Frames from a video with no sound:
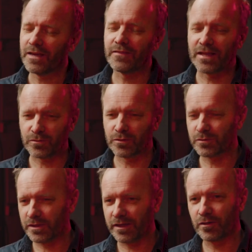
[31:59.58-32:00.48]
that's when it
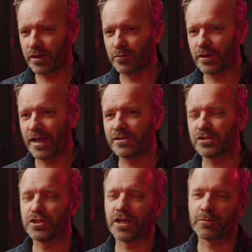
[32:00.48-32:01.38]
was like, okay,
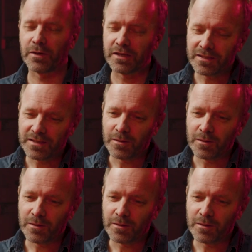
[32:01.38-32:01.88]
reality check. But